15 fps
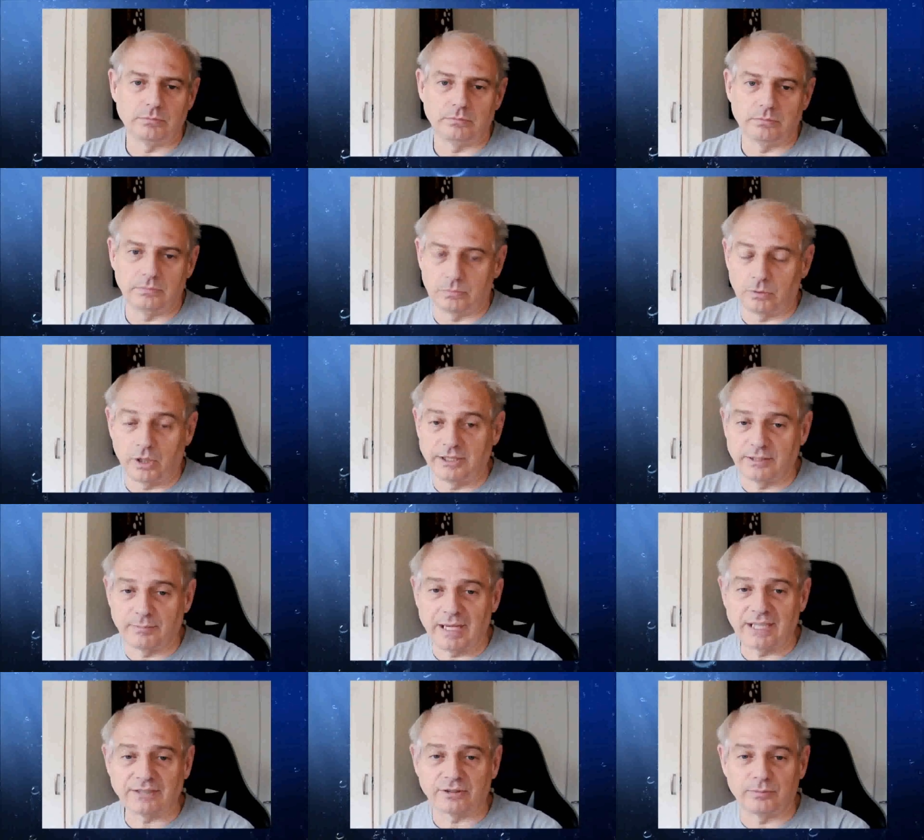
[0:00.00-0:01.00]
write a
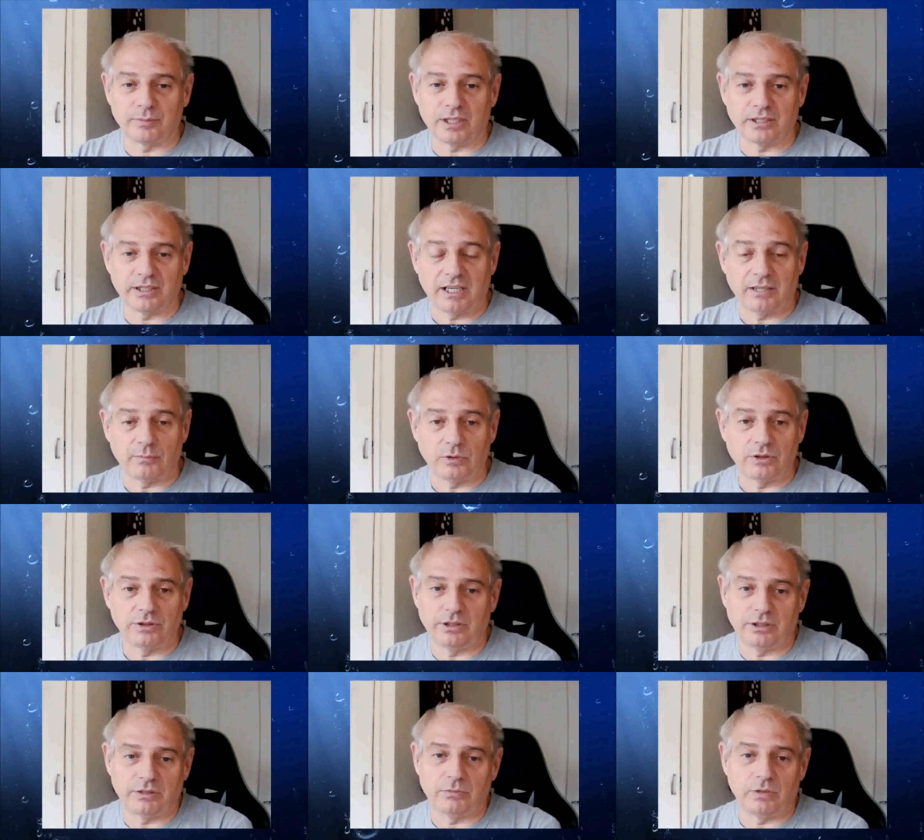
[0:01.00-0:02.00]
mastermind game. Well,
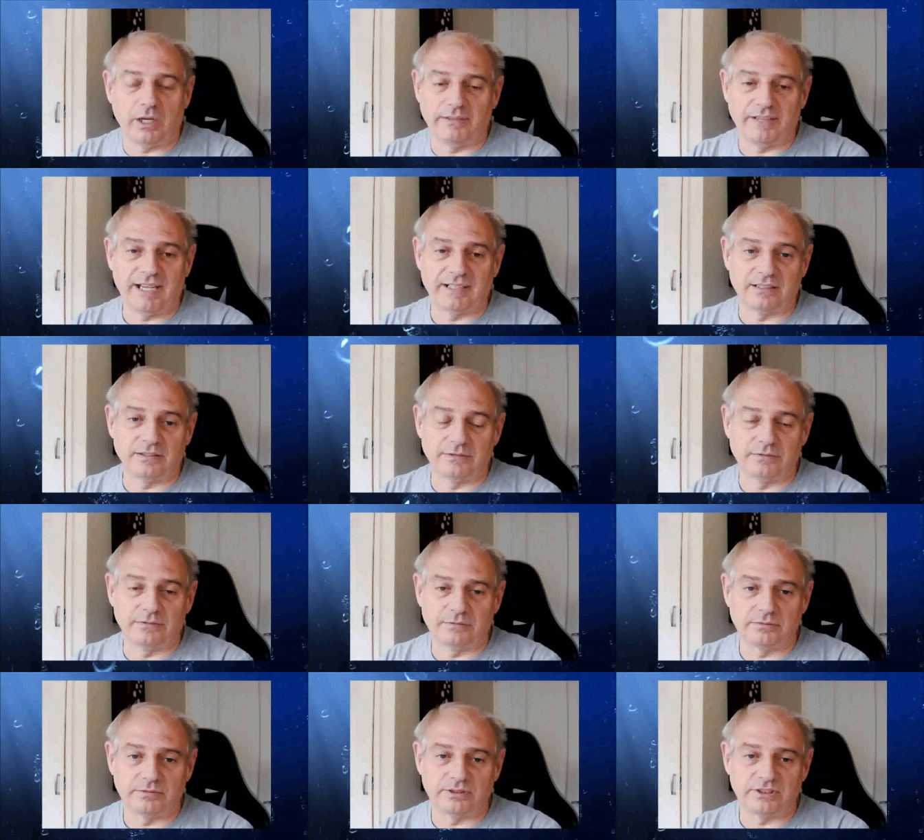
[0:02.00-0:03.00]
you could write that in
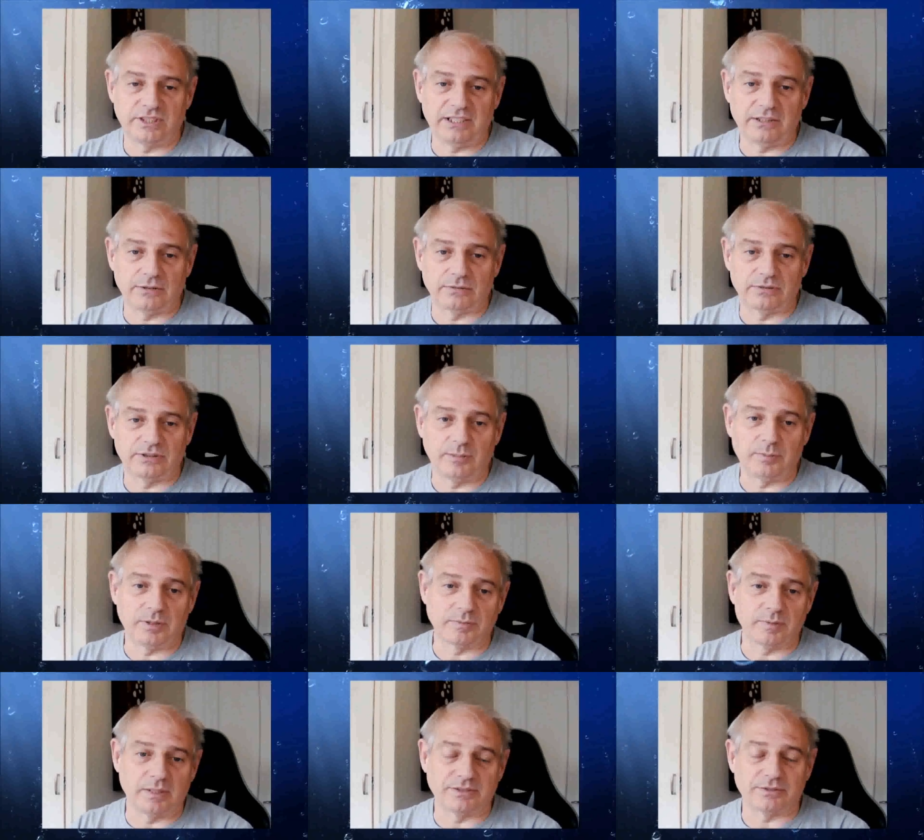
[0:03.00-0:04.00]
C or C++ or
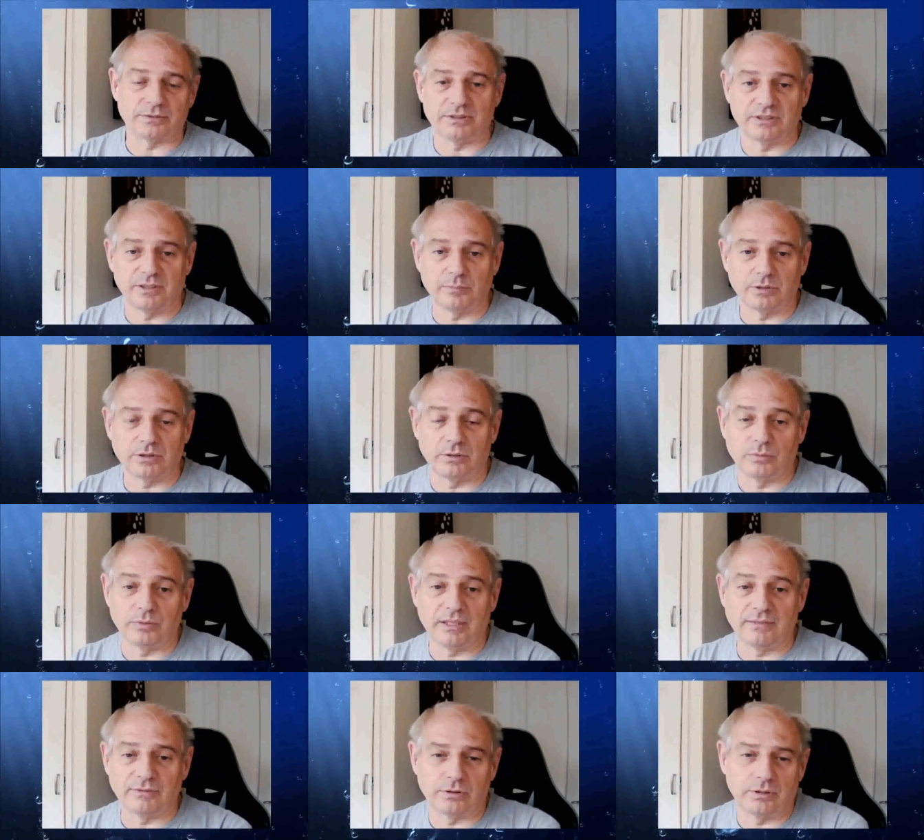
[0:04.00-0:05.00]
assembler or
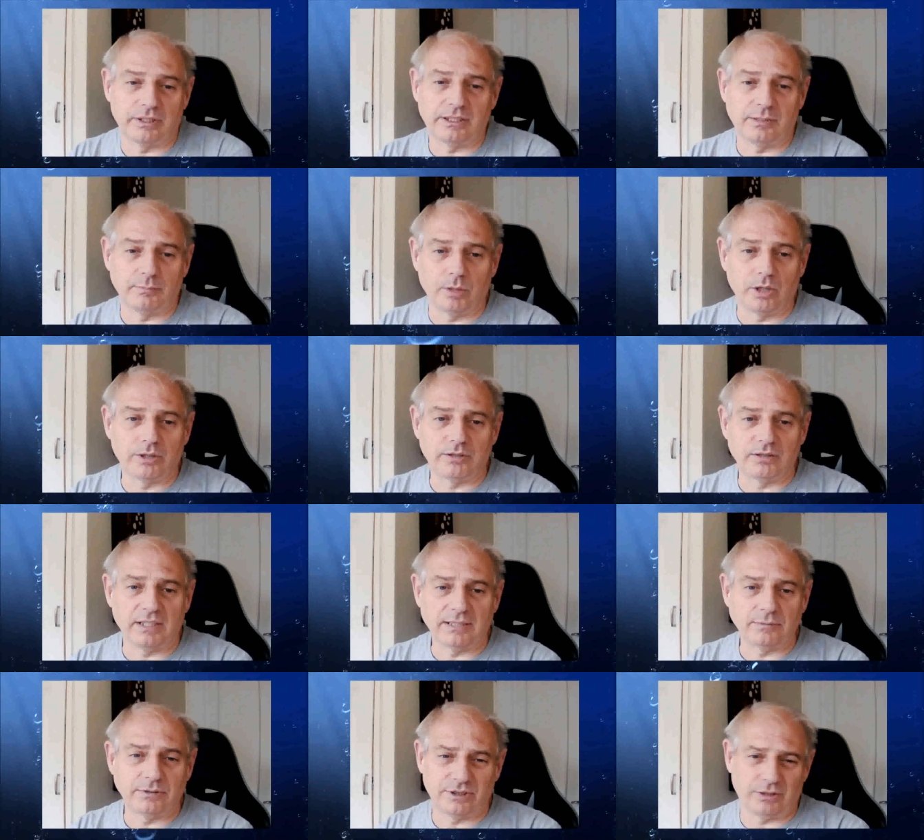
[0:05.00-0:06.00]
whatever, or any modern
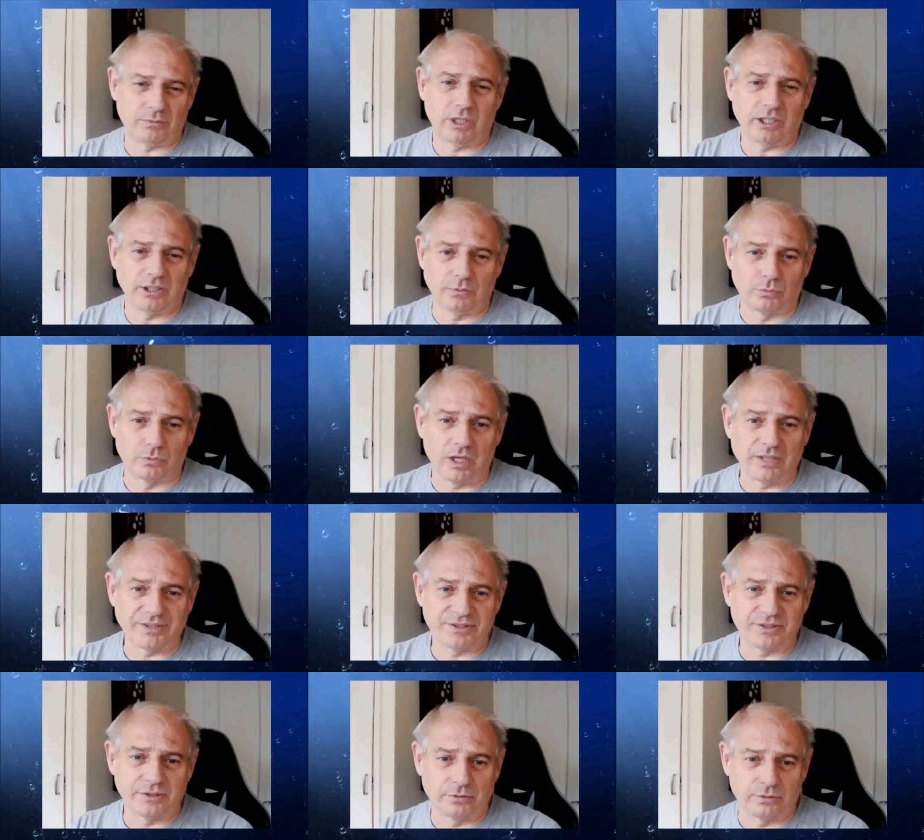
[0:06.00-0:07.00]
language. You could write it in
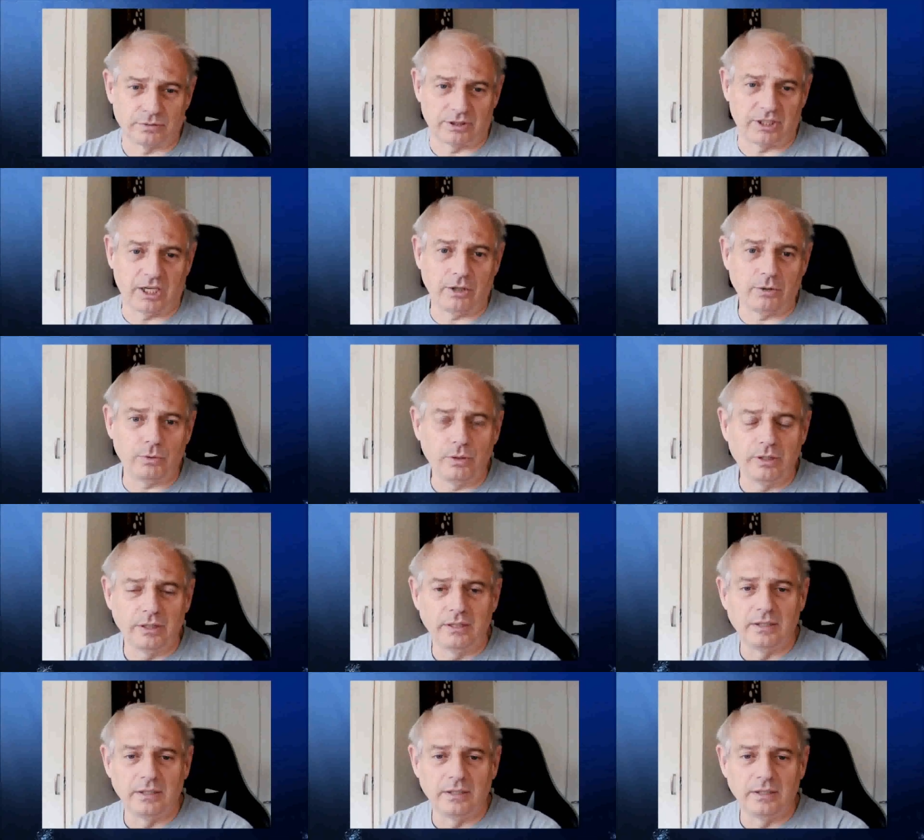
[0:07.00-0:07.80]
Rust or Go.